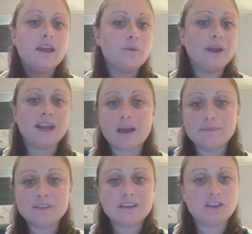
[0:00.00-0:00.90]
When it
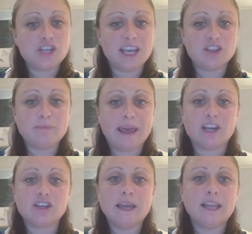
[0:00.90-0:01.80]
comes to the change
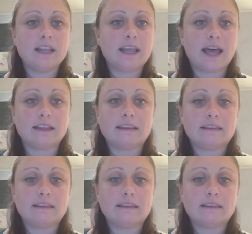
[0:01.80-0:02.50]
management, that's